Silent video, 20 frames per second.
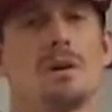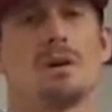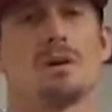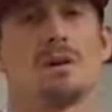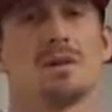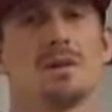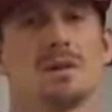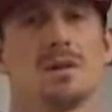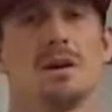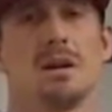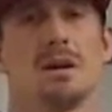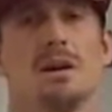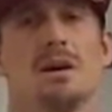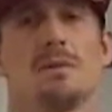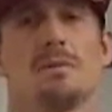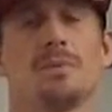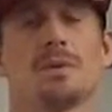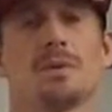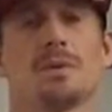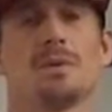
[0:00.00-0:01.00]
because it
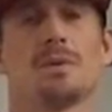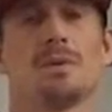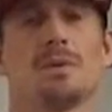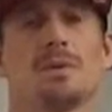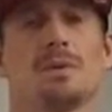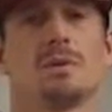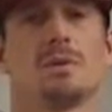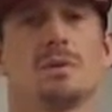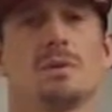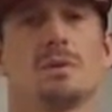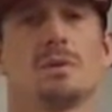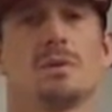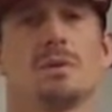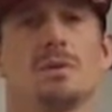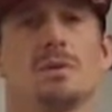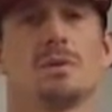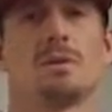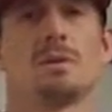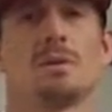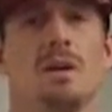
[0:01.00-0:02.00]
helps.
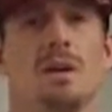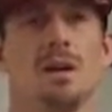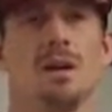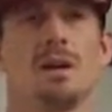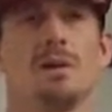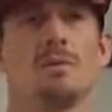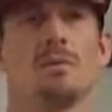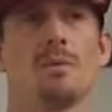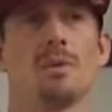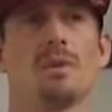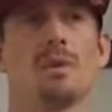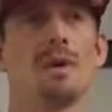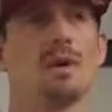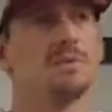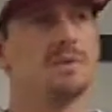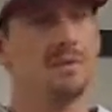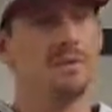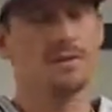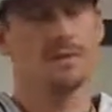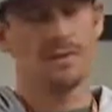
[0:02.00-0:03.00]
It really
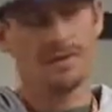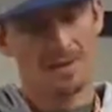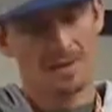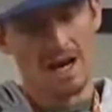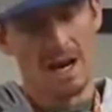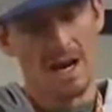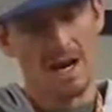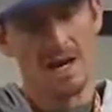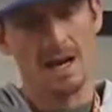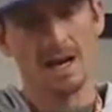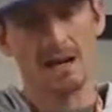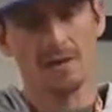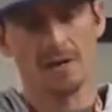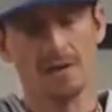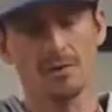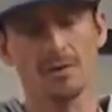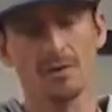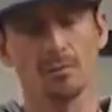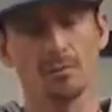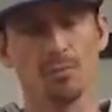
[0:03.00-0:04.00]
helps. Give
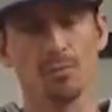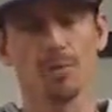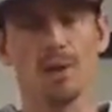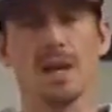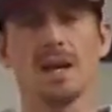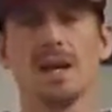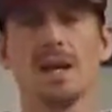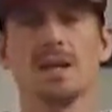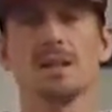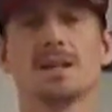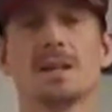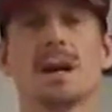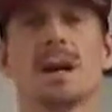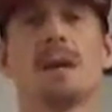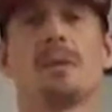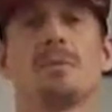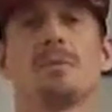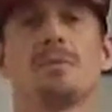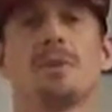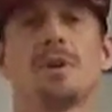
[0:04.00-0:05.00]
your brain
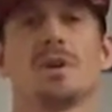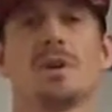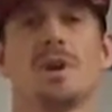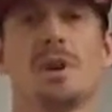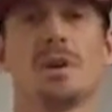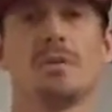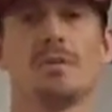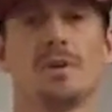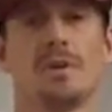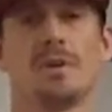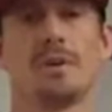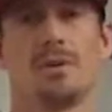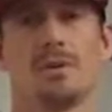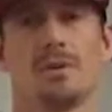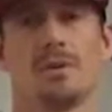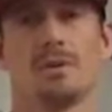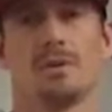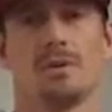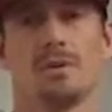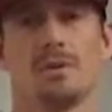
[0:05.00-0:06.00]
time to recover.
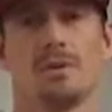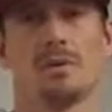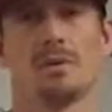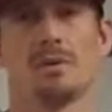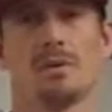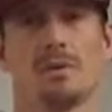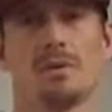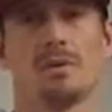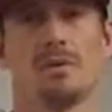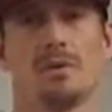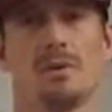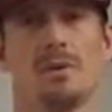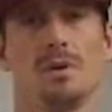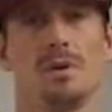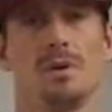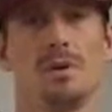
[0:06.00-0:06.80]
You